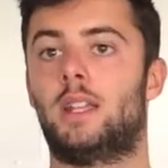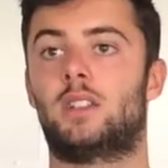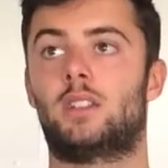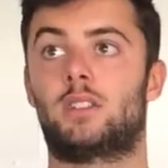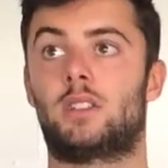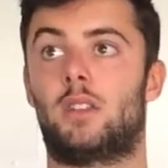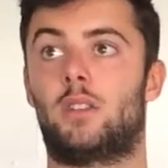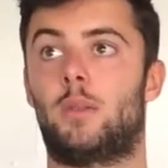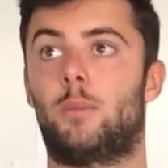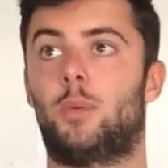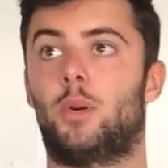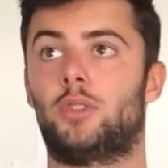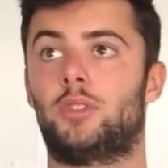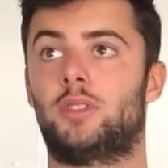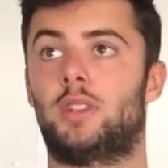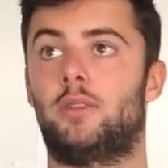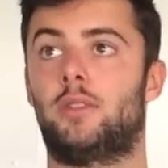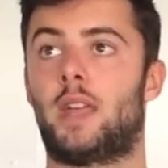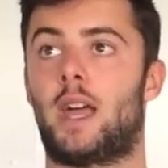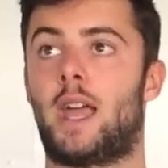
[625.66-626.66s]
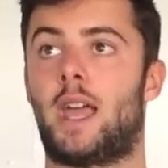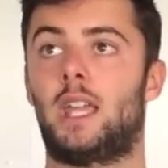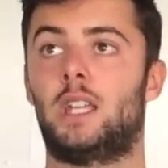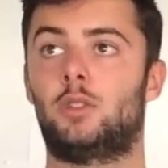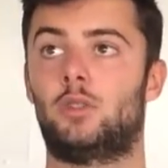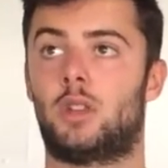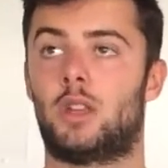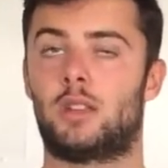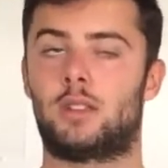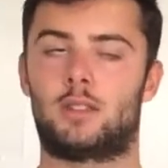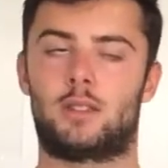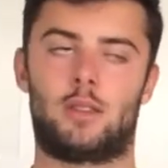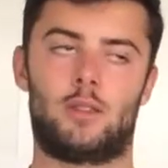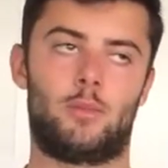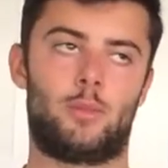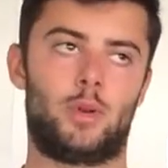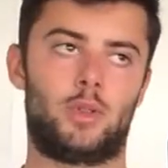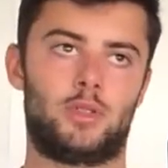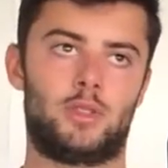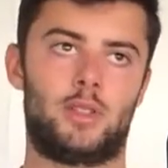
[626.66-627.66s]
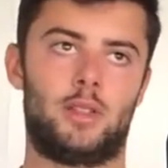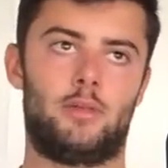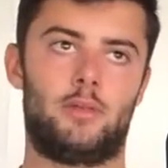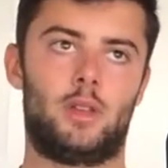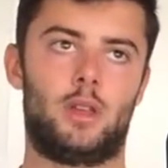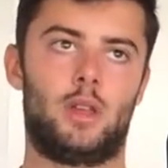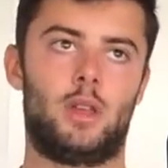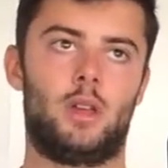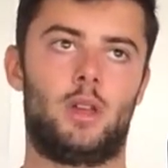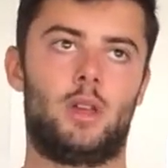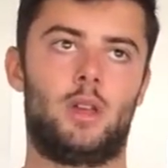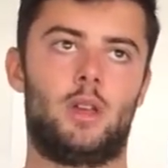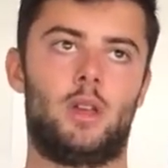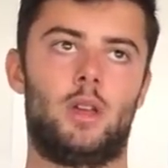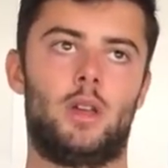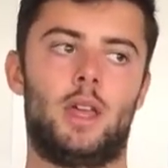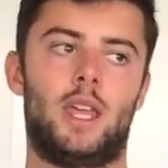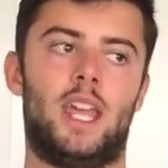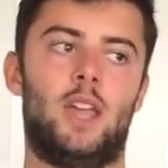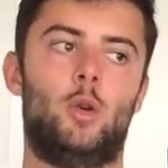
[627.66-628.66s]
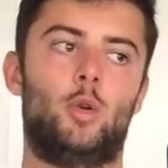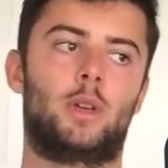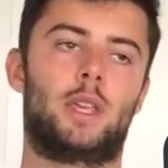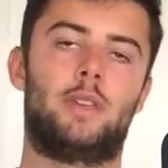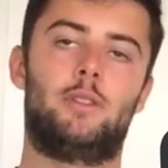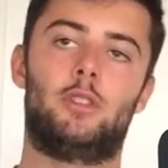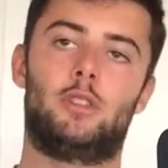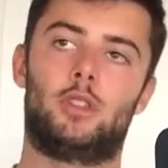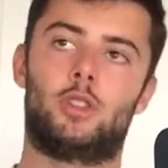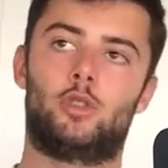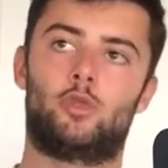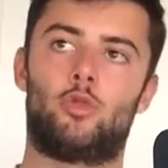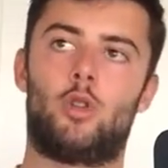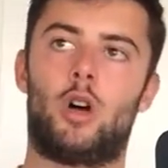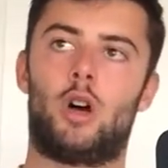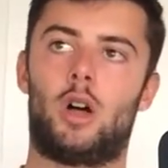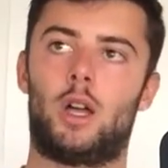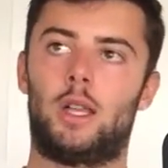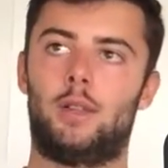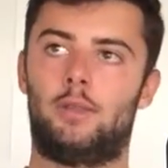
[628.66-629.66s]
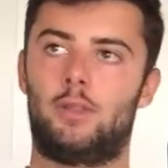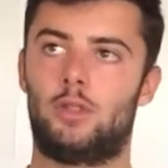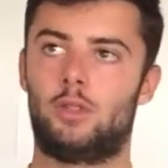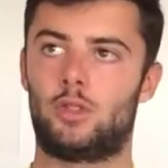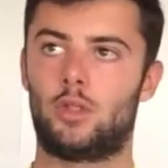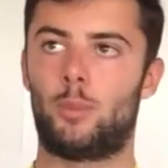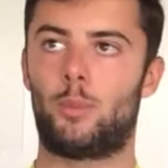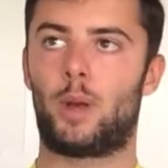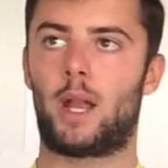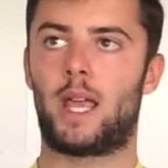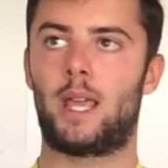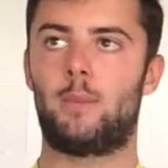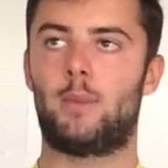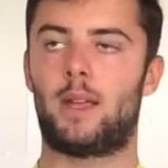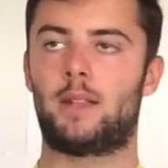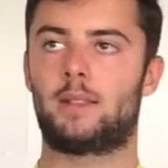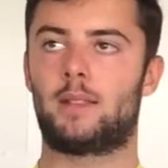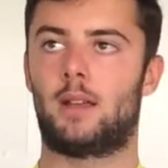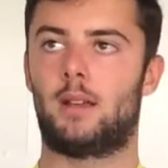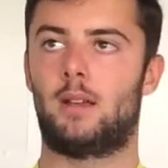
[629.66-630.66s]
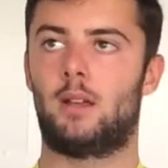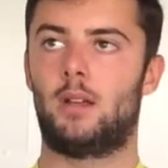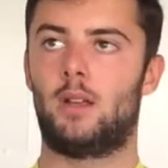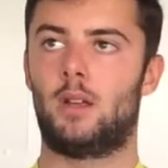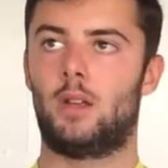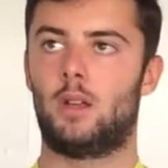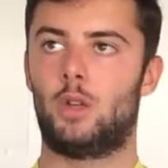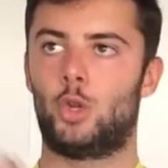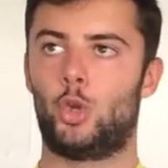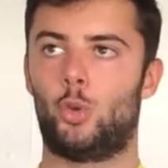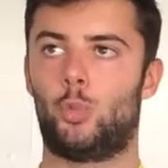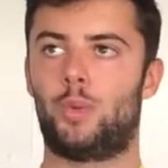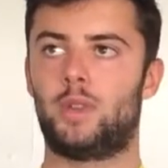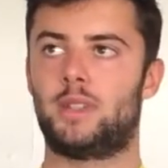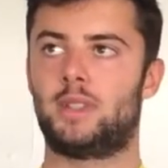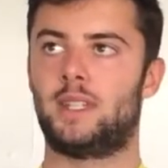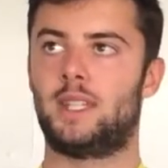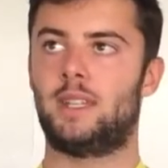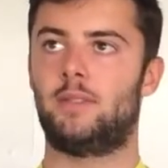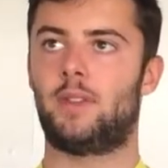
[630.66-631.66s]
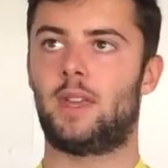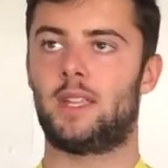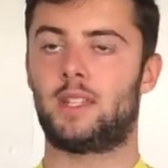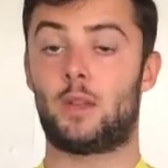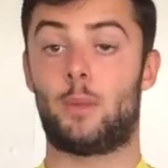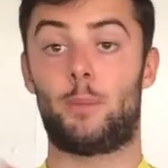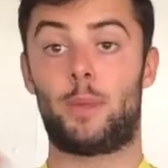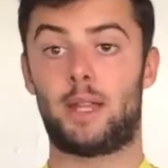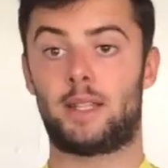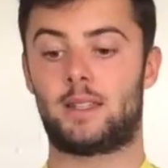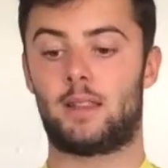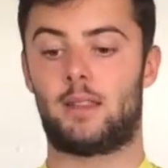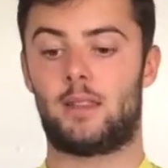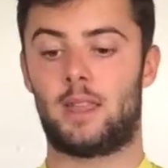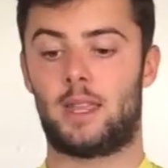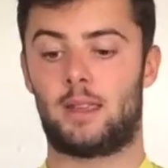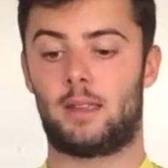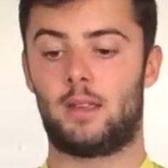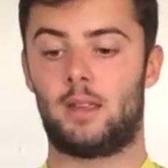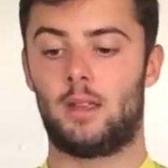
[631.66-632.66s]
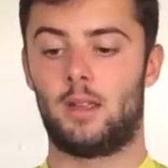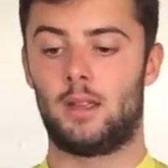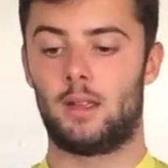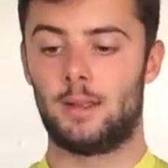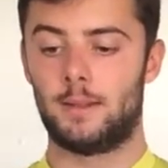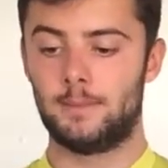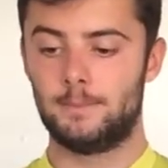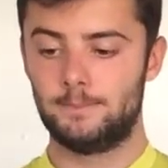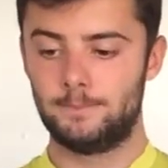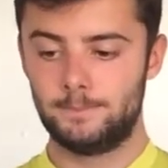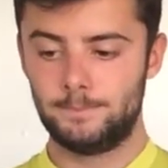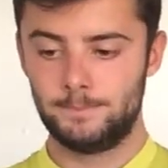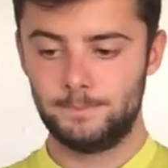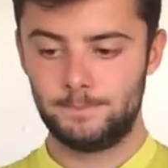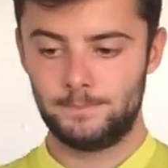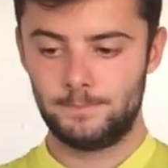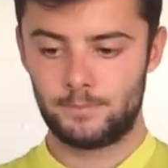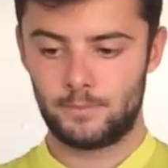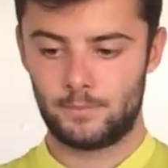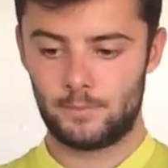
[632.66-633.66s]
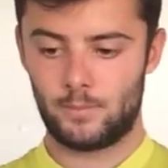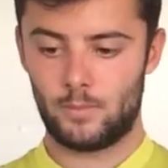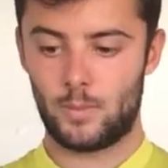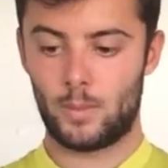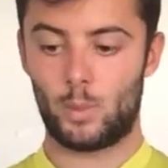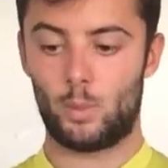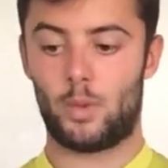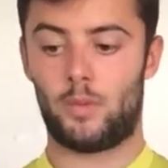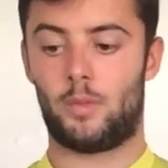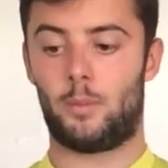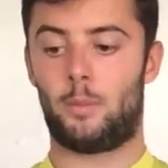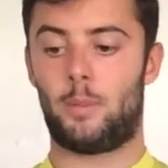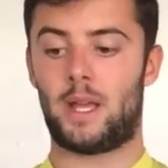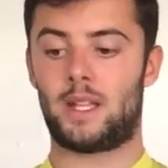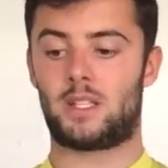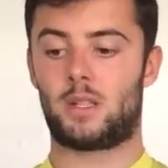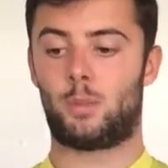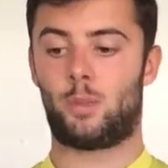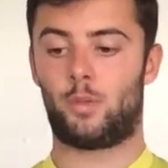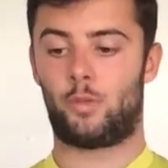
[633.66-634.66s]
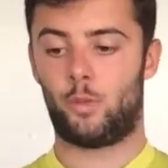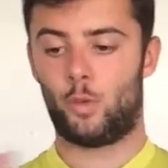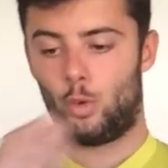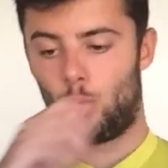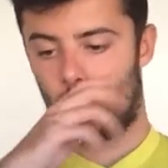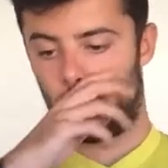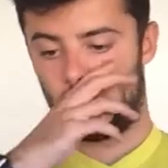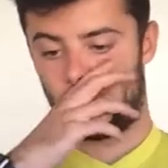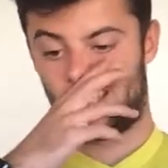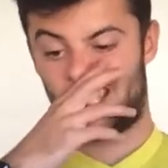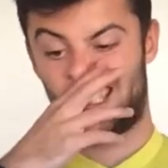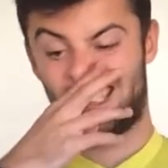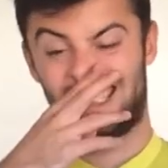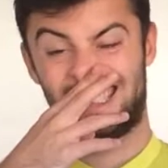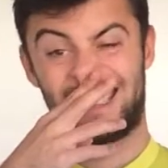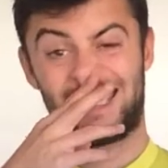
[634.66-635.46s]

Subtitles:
something positive, that hatred into something positive, it will give you the drive to play better. You'll perceive it as a better thing, with a better performance.